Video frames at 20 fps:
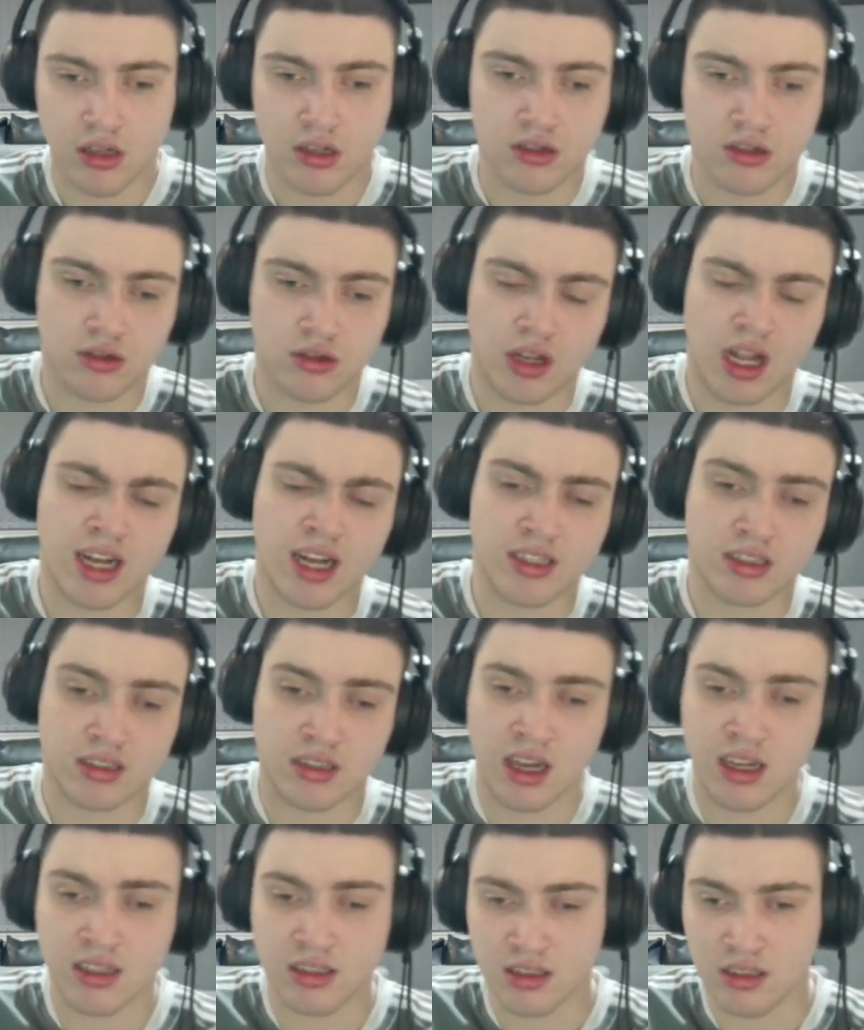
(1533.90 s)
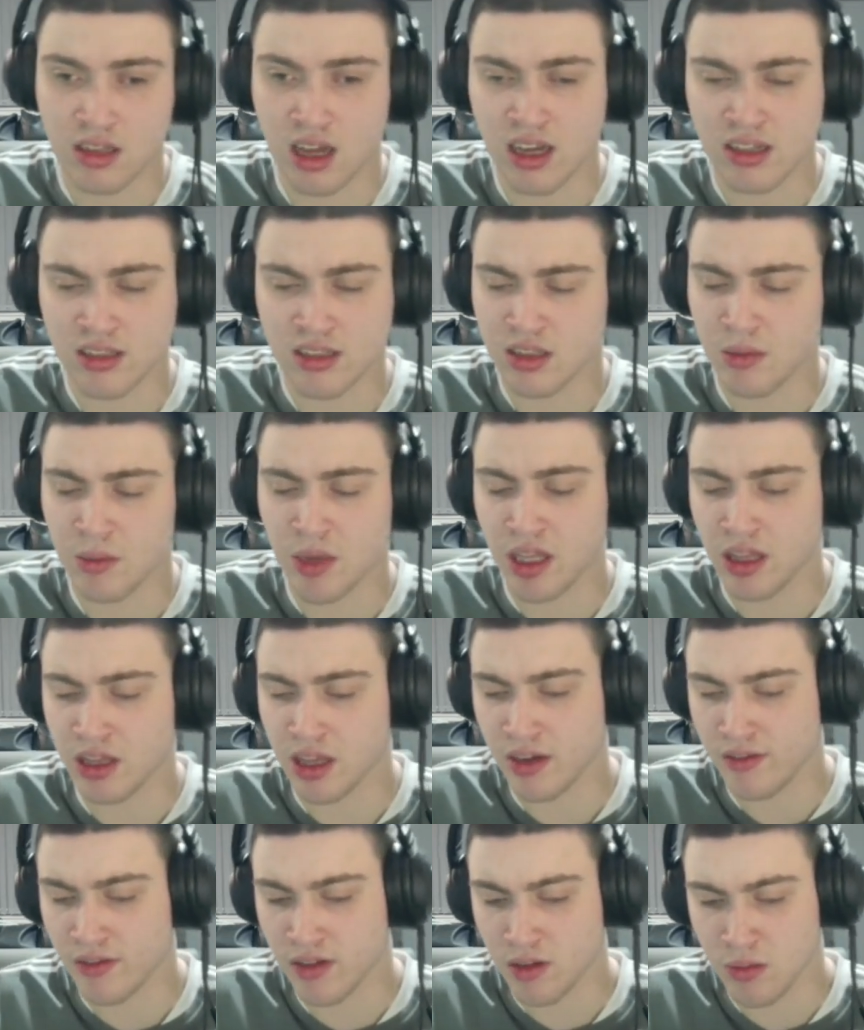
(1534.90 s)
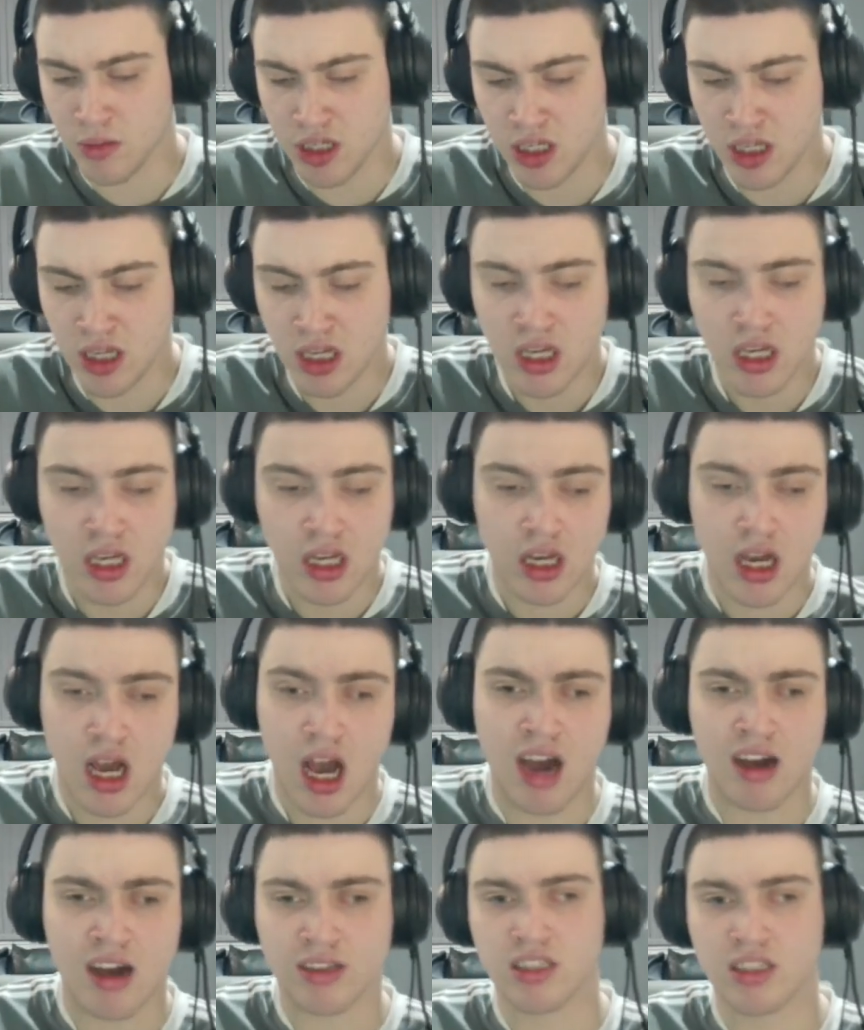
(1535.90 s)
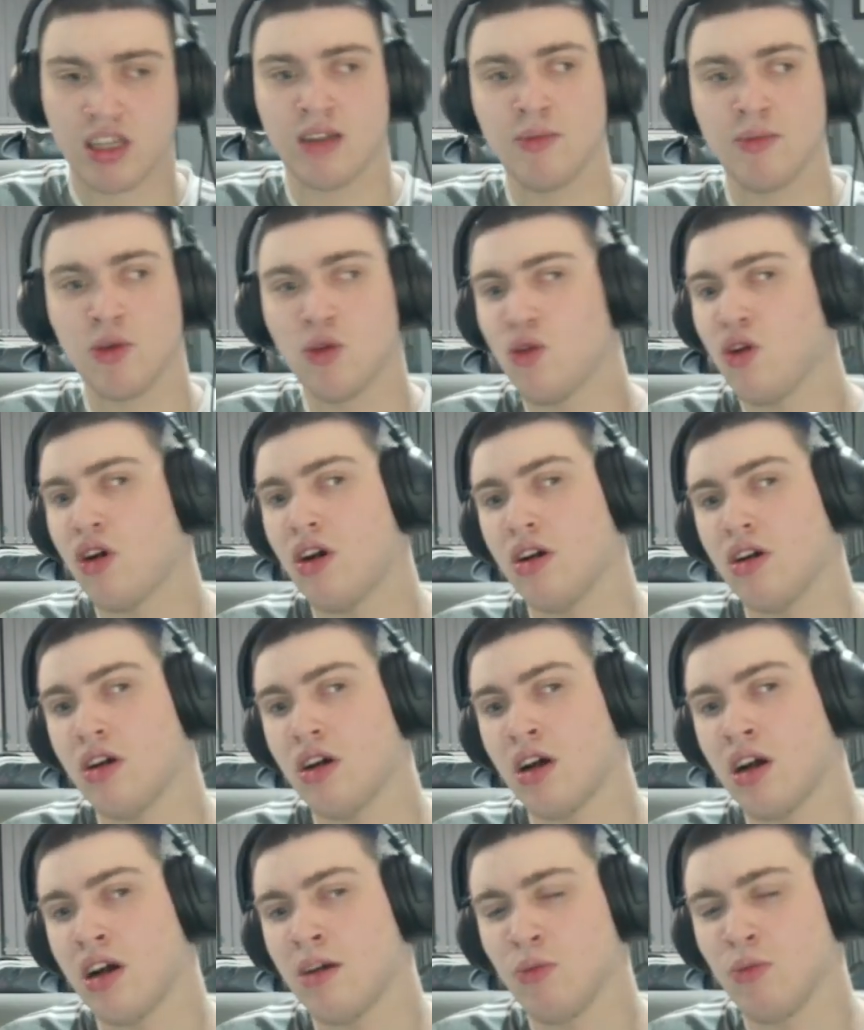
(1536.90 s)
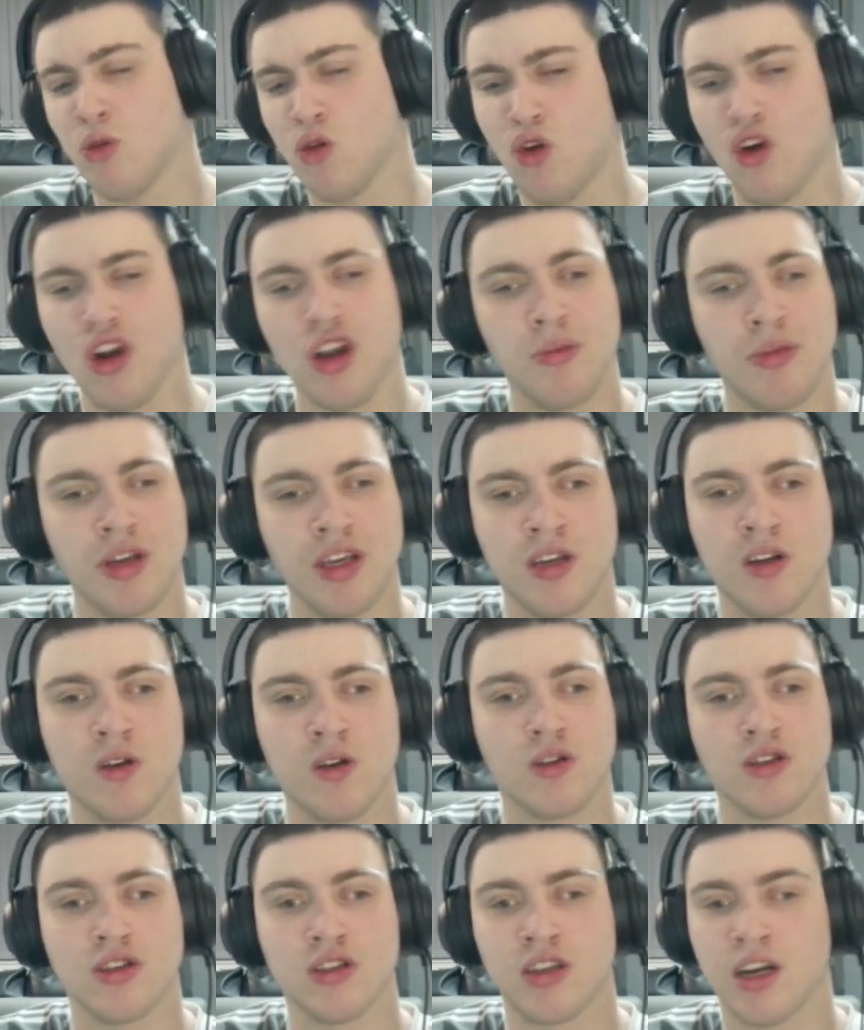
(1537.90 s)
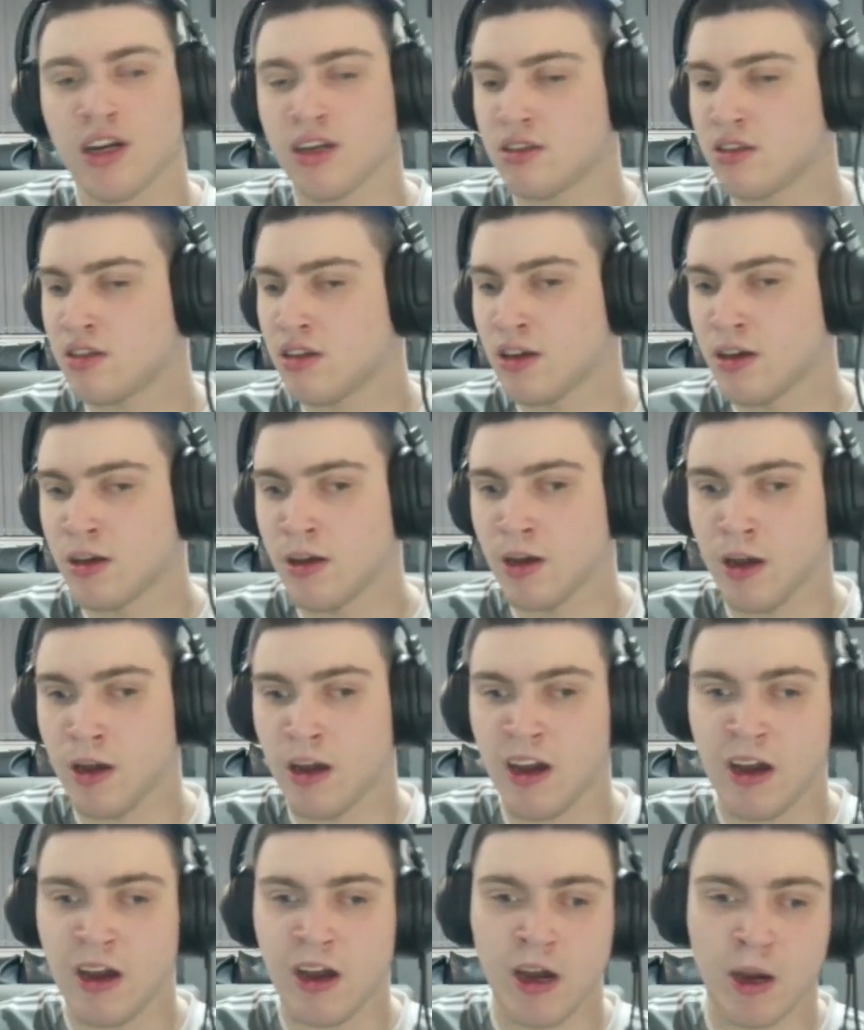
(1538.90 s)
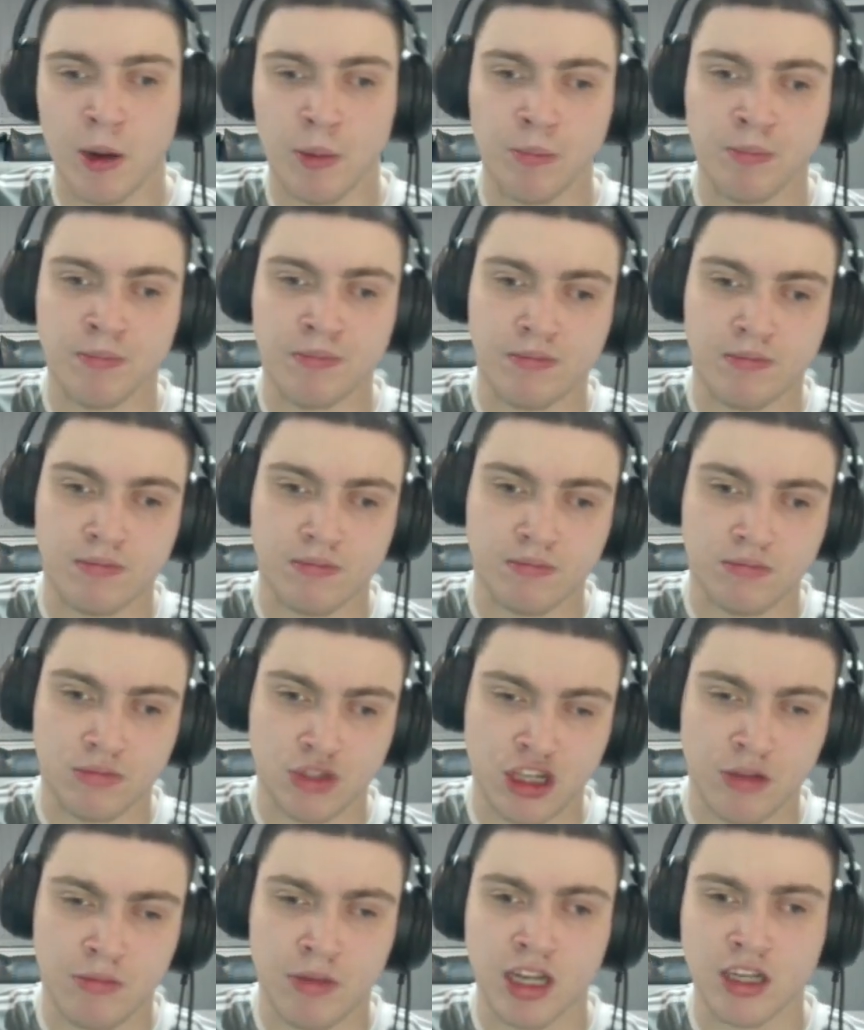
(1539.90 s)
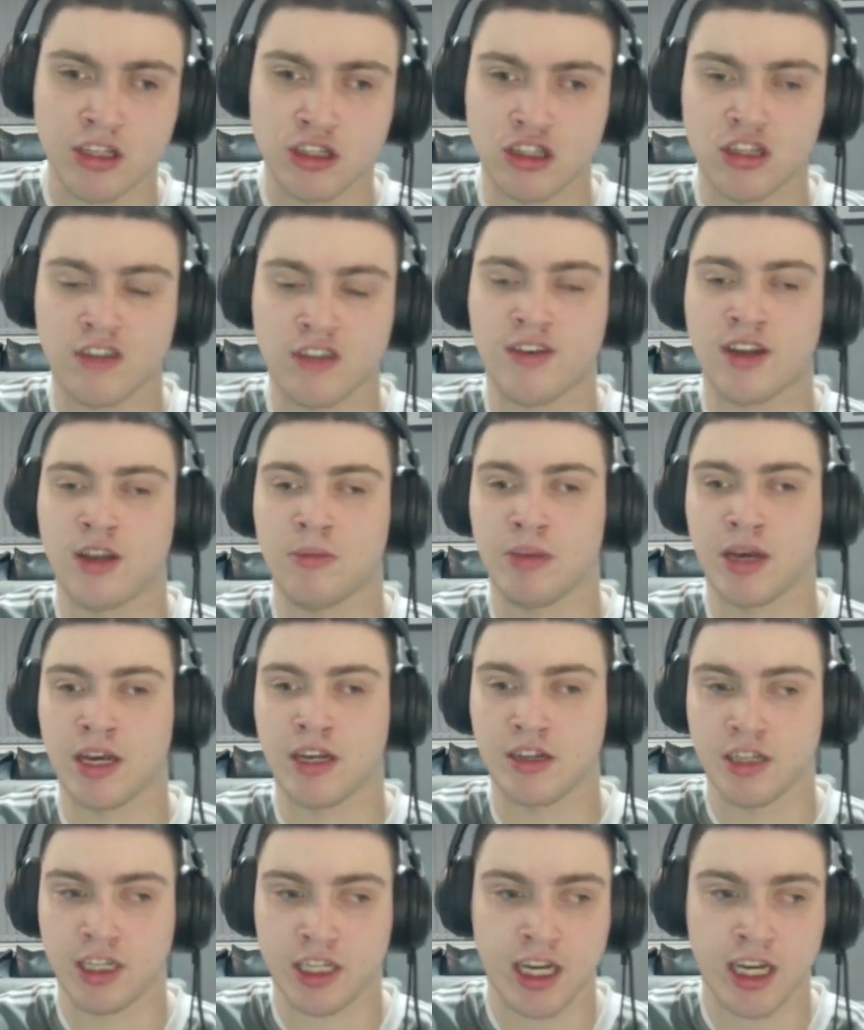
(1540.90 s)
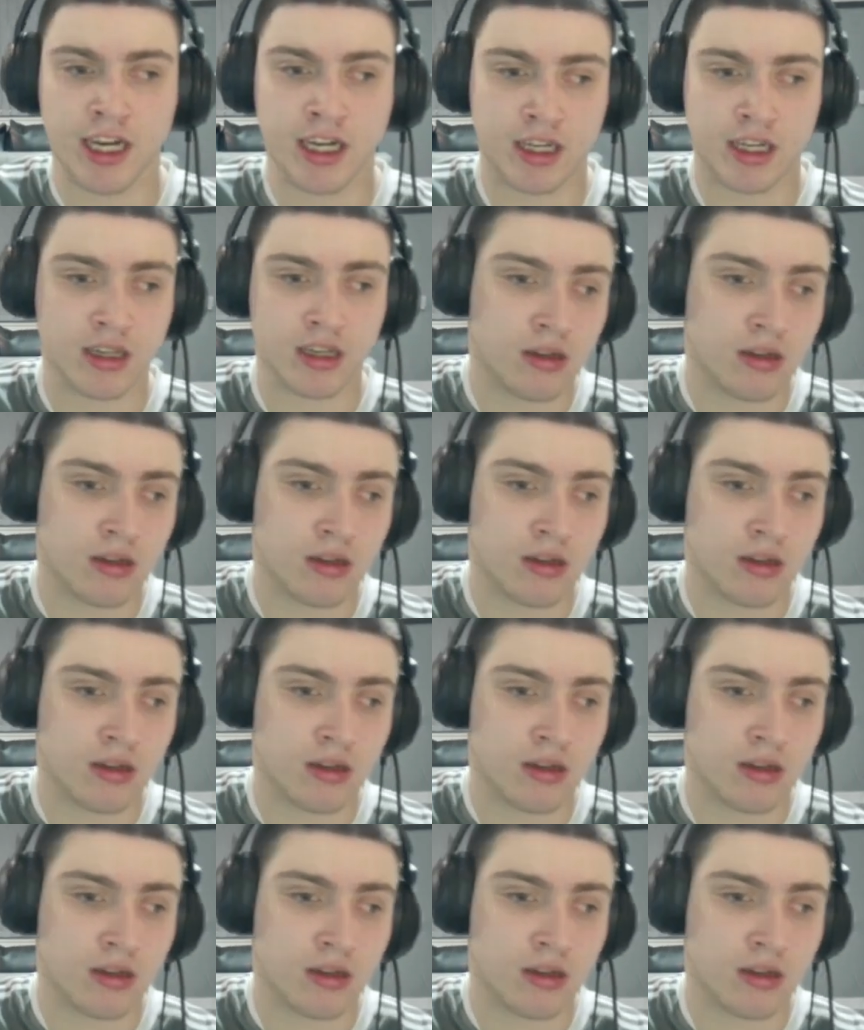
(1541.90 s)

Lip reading: So that's the main thing for me. Alistair, I'm not going to be contradictory. St Mirren should have had a penalty kick.